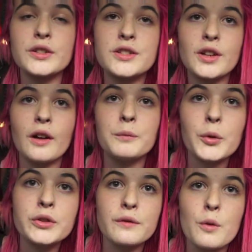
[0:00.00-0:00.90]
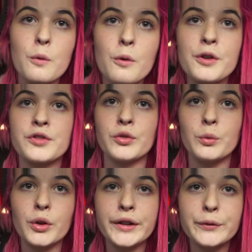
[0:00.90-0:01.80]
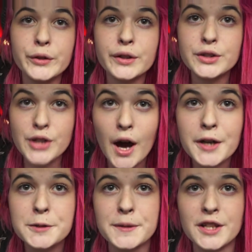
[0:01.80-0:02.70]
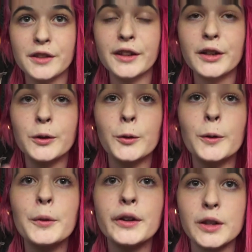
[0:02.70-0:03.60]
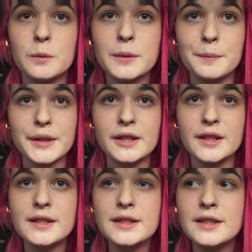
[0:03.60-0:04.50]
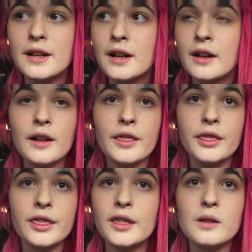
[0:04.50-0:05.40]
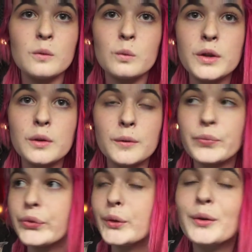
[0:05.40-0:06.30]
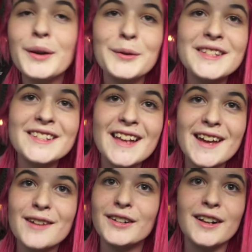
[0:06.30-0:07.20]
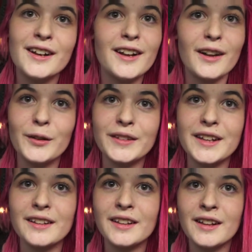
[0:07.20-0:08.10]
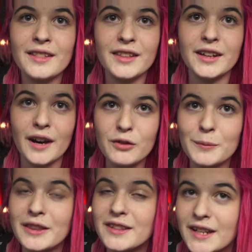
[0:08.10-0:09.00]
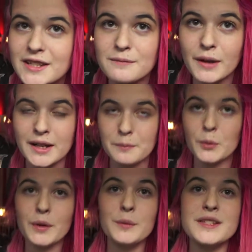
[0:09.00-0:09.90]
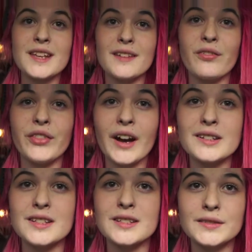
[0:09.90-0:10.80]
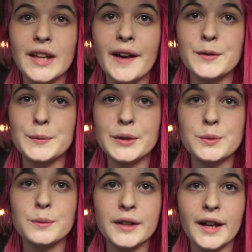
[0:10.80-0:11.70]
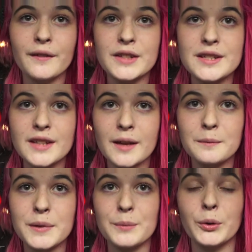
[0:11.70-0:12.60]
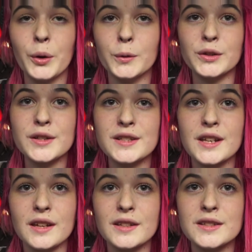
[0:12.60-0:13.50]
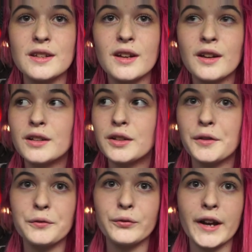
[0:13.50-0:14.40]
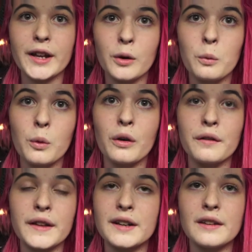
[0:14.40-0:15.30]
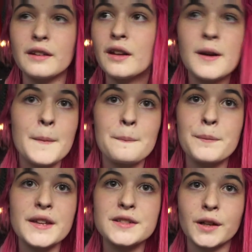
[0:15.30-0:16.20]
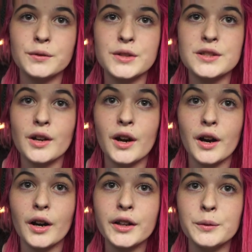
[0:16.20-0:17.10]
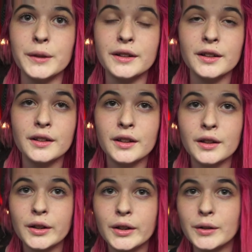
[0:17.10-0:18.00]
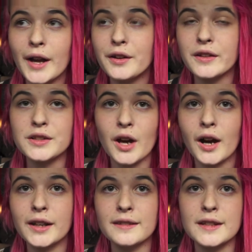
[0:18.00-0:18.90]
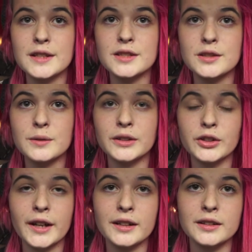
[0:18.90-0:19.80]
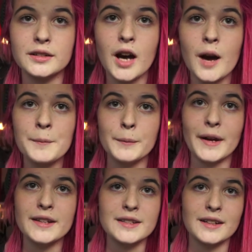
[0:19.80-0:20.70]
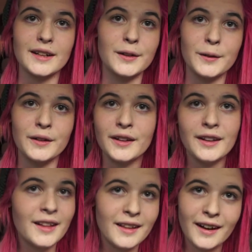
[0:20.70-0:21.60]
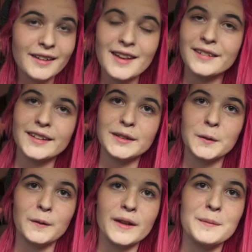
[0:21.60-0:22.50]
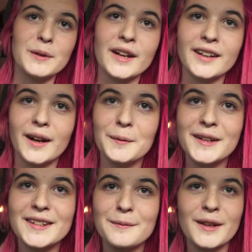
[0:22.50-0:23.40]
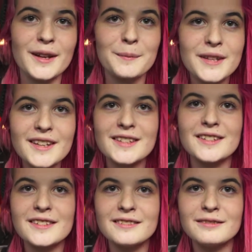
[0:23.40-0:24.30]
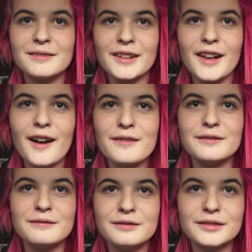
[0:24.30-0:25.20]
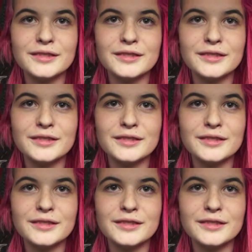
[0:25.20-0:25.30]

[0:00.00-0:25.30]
solve most of the wars in the world. If we could talk to each other like normal human beings, we would save not only the government tons of money, but we would save thousands of lives because we wouldn't have to send people overseas to fight a war that is based off just arguing, rather than talking things through and trying to compromise. And I know I sound like a total hippie right now because I'm like peace and love,